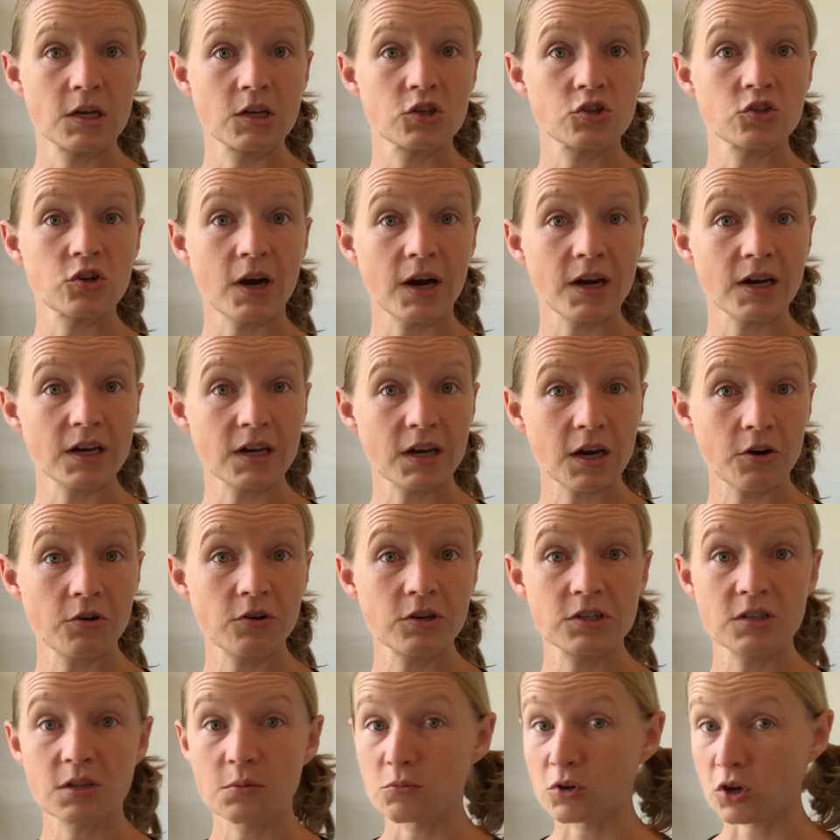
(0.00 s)
Try and
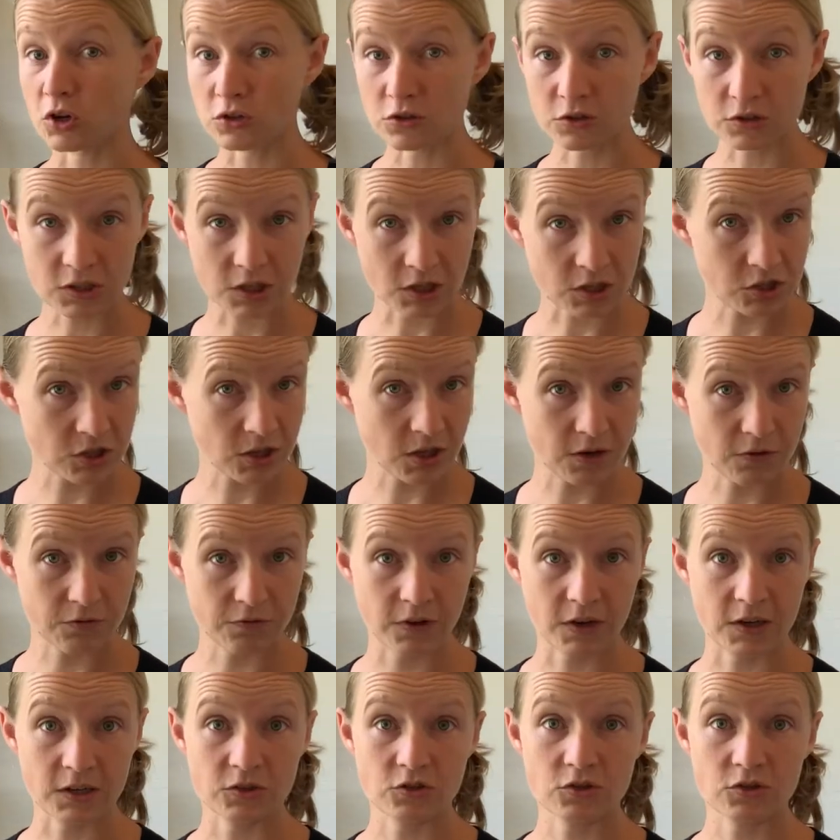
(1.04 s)
encourage them not to touch their face.